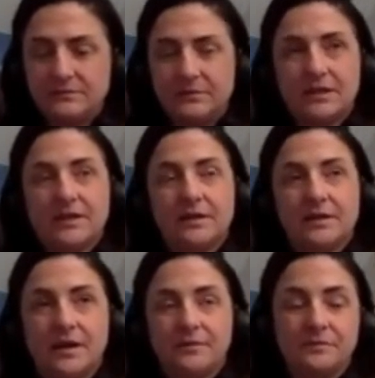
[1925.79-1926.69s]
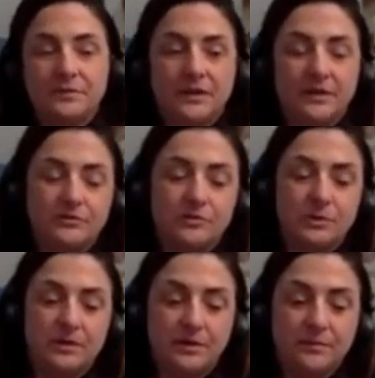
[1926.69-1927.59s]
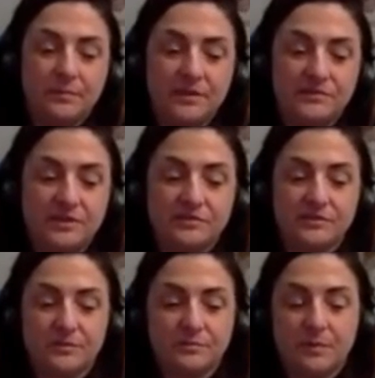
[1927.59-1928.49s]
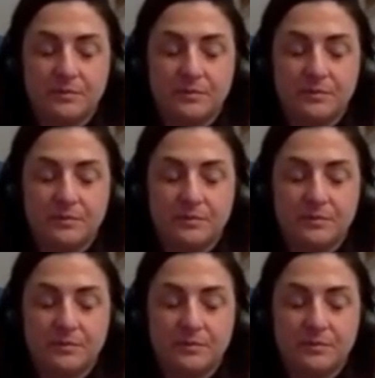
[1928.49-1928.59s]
I do Manchester Public